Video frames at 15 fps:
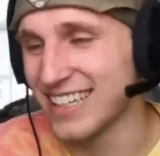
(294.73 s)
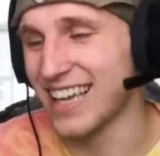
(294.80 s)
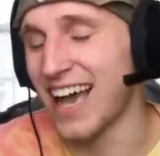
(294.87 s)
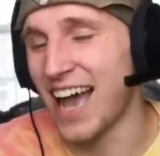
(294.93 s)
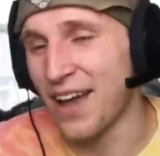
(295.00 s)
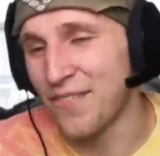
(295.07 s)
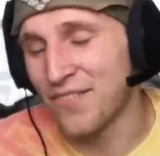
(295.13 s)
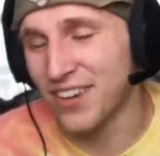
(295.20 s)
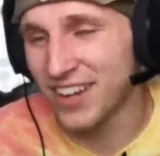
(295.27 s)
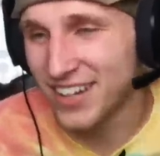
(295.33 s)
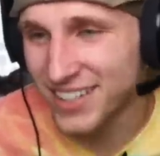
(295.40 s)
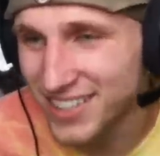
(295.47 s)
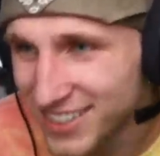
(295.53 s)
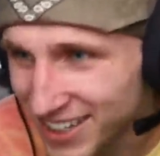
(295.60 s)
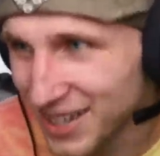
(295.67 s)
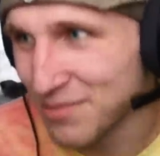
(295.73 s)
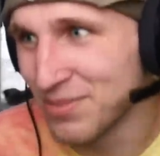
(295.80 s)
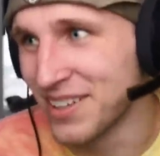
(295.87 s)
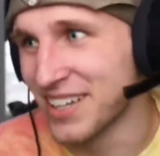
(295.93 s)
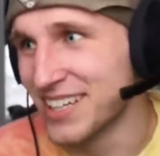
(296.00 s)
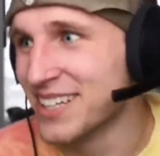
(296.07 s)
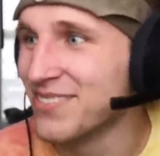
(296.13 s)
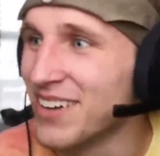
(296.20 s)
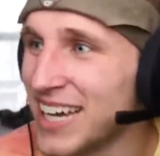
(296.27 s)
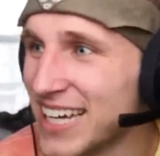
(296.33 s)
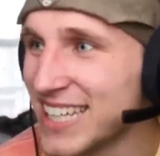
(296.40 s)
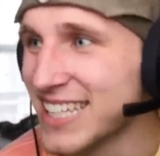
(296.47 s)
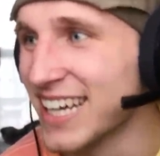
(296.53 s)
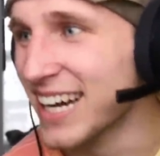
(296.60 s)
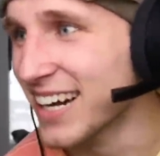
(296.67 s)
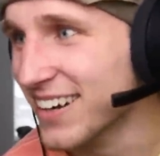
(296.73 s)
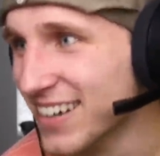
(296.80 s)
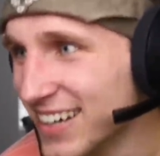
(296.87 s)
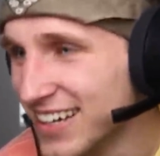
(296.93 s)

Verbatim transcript: Yeah, I figured you'd unplug your mic now.